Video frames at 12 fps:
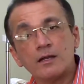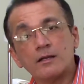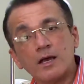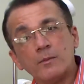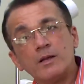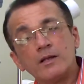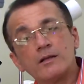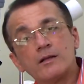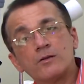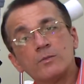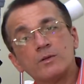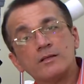Diabetic
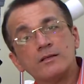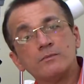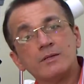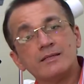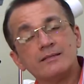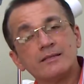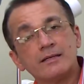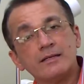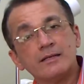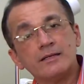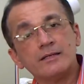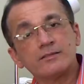retinopathy is
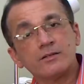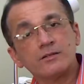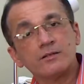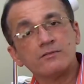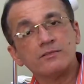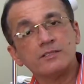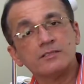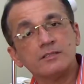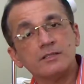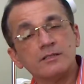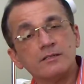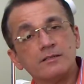basically a disorder which,
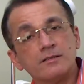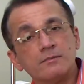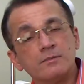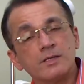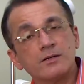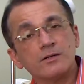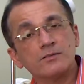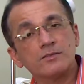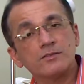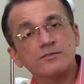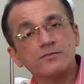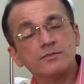because
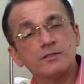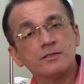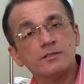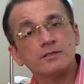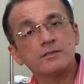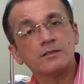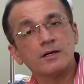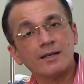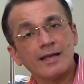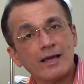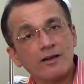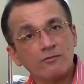of a
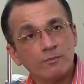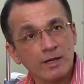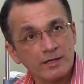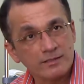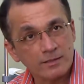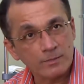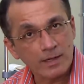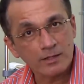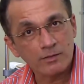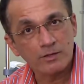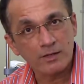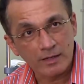lack of blood supply
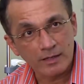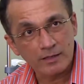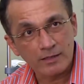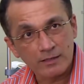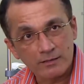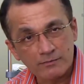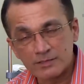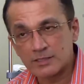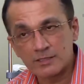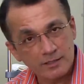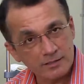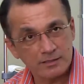to the retina, which
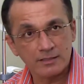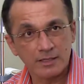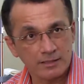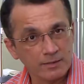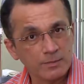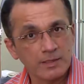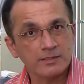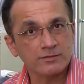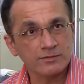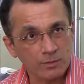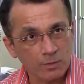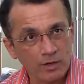occurs in other parts
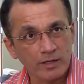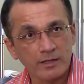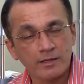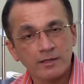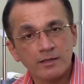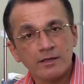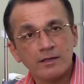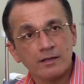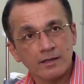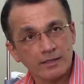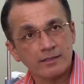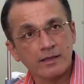of the body
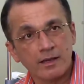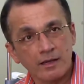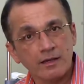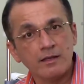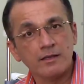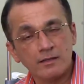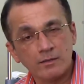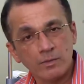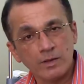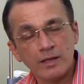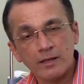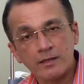like the kidney and the
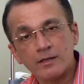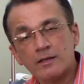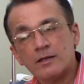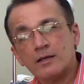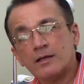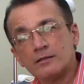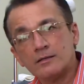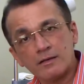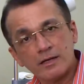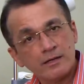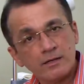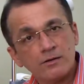brain, the
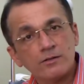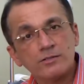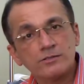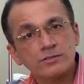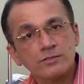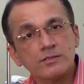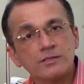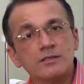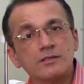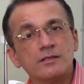retina also